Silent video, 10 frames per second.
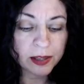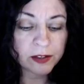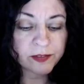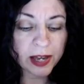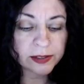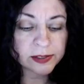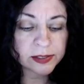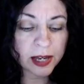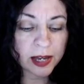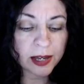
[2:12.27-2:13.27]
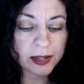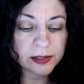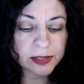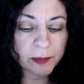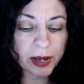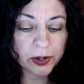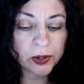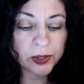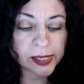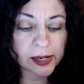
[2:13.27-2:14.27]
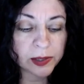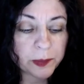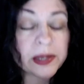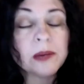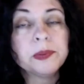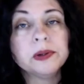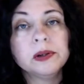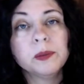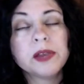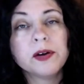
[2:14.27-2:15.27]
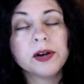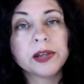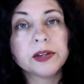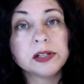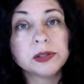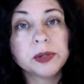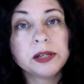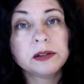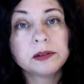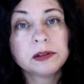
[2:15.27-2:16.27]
they fantasize about hurting other people, whether or not they do it.